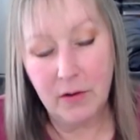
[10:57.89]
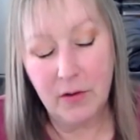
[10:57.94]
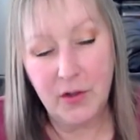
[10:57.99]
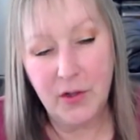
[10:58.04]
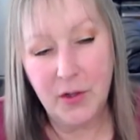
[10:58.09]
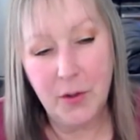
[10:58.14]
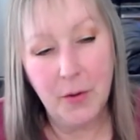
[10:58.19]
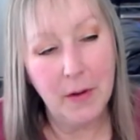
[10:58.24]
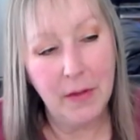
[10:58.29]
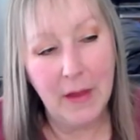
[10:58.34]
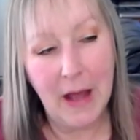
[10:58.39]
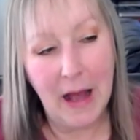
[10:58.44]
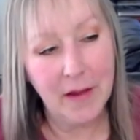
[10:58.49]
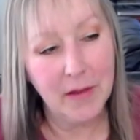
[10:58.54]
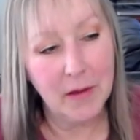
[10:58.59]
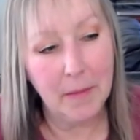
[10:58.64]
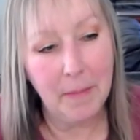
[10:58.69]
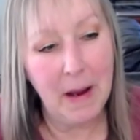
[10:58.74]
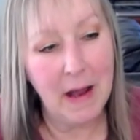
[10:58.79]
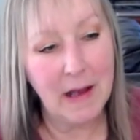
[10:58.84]
doing that the
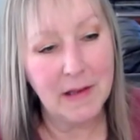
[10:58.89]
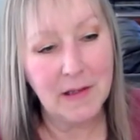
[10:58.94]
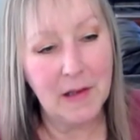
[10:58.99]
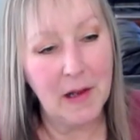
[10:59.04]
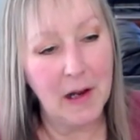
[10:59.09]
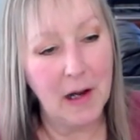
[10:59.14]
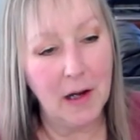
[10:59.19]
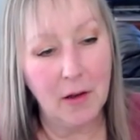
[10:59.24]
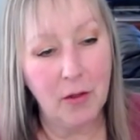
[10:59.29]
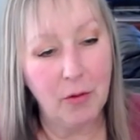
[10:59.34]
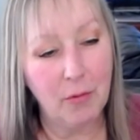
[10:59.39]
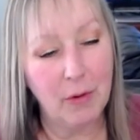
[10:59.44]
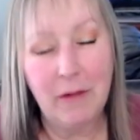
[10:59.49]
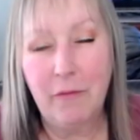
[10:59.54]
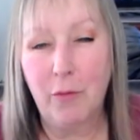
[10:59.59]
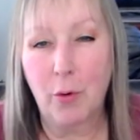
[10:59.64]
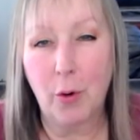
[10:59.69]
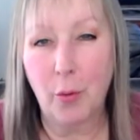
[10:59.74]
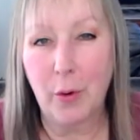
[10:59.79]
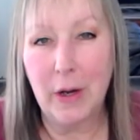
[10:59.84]
past like
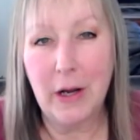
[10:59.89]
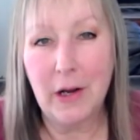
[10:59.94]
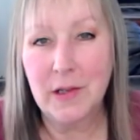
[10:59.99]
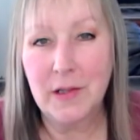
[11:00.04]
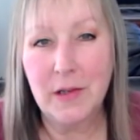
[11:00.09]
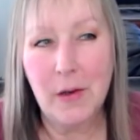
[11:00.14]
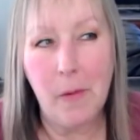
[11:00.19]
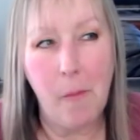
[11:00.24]
3-4 weeks.